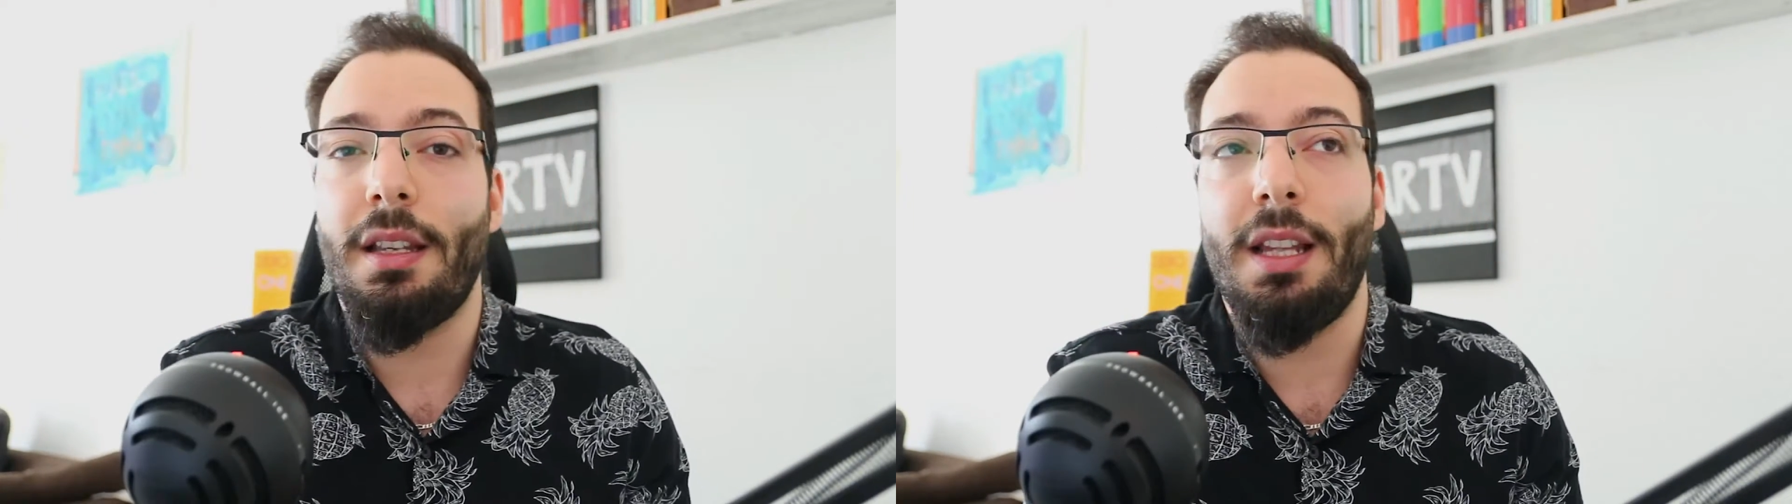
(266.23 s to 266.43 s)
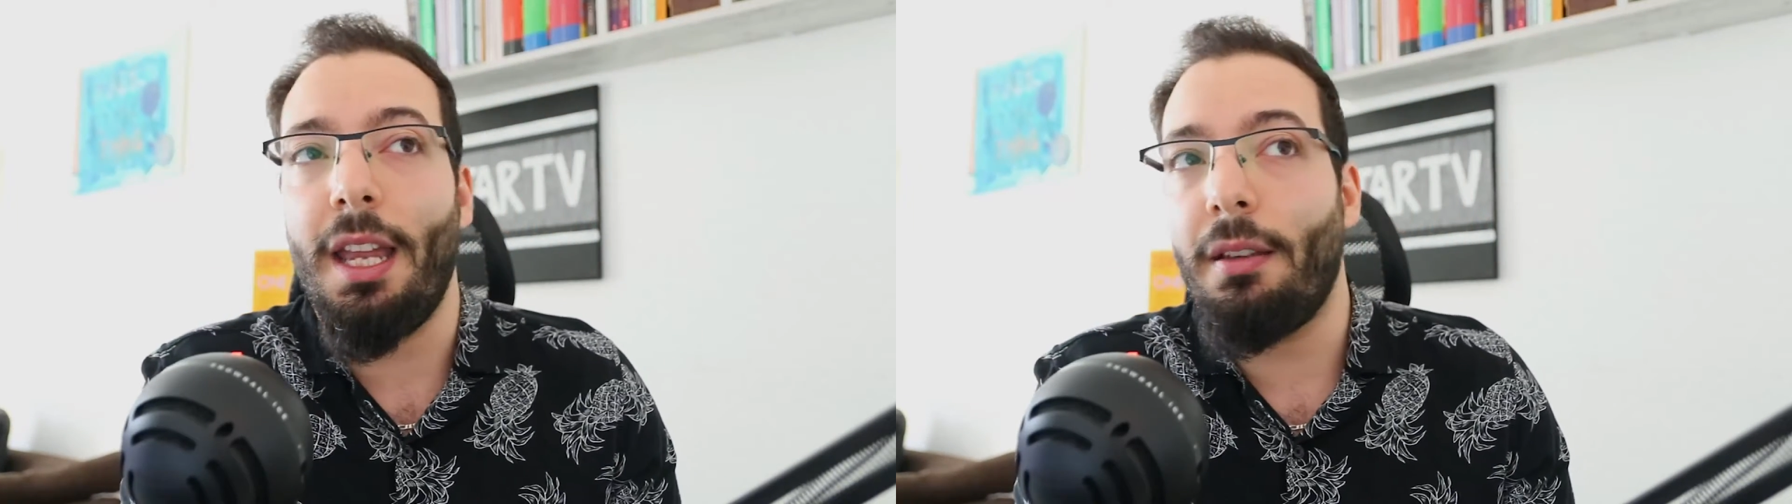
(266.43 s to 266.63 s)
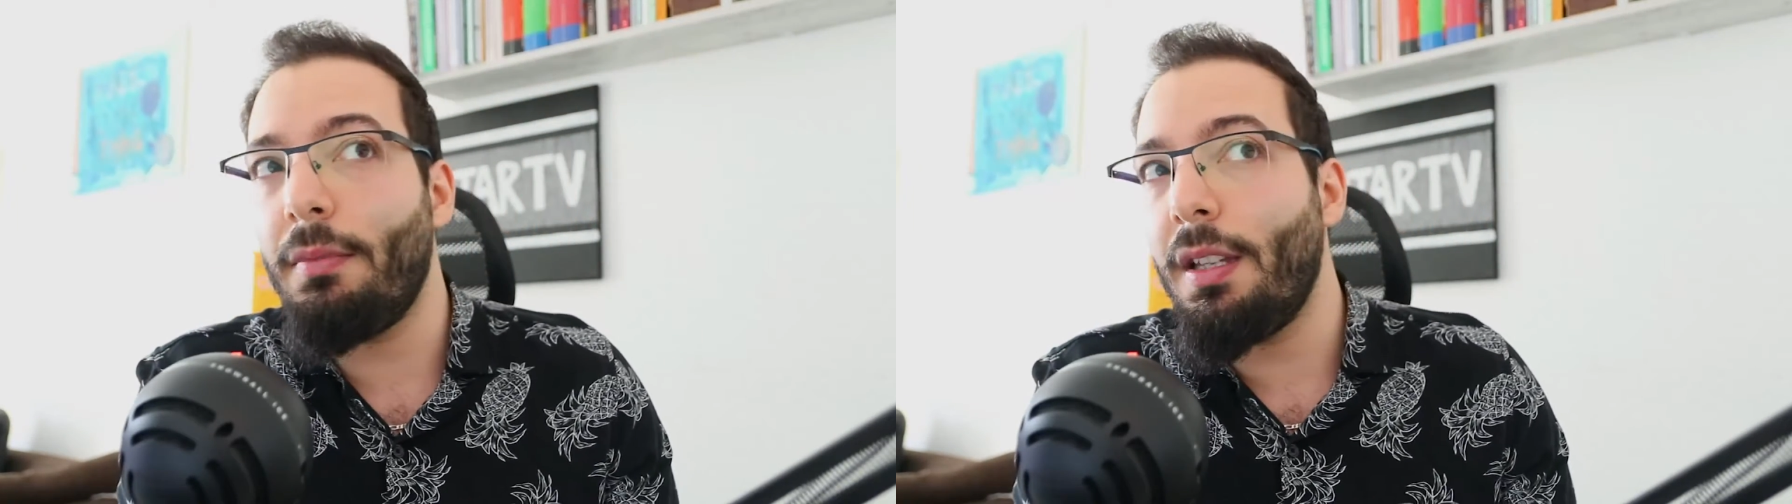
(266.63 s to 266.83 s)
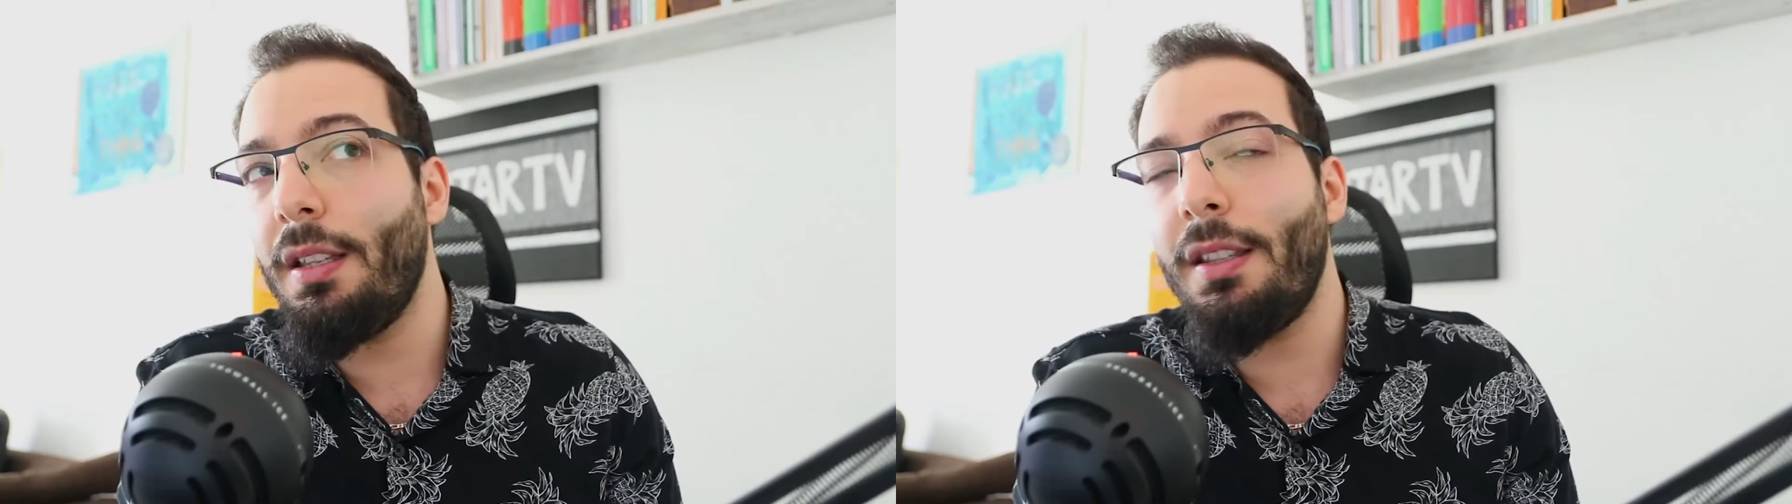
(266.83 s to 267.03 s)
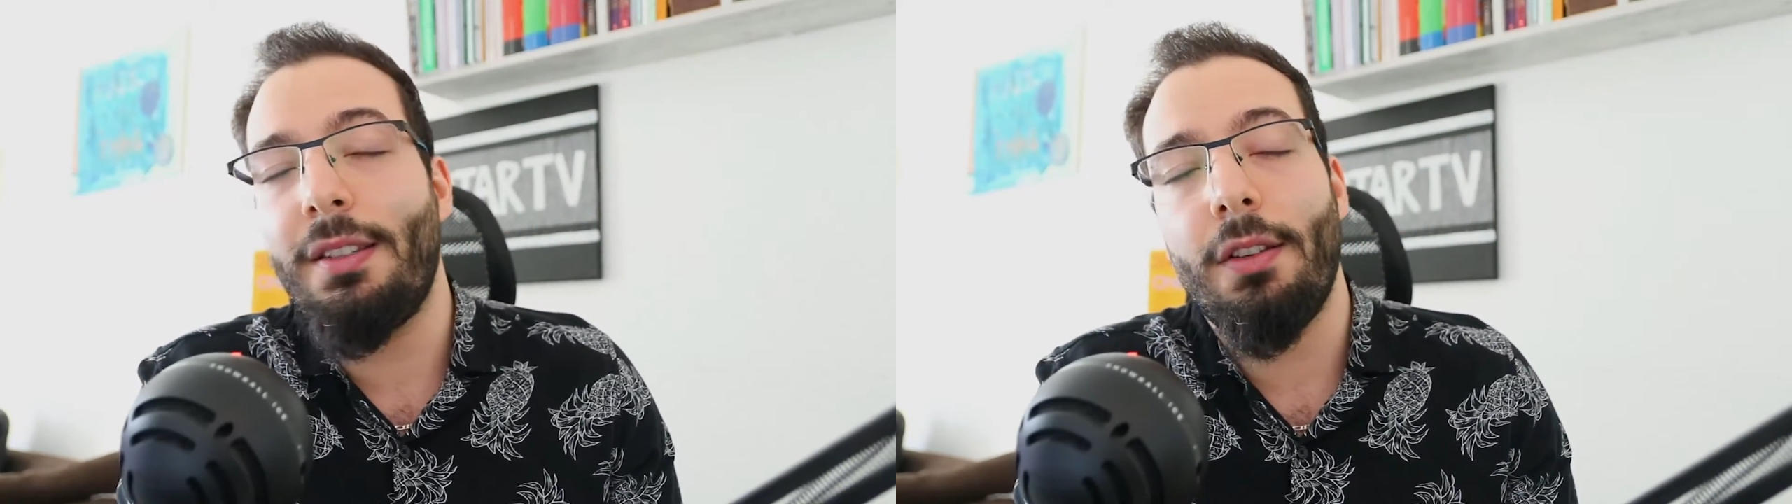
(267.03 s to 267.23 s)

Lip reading: this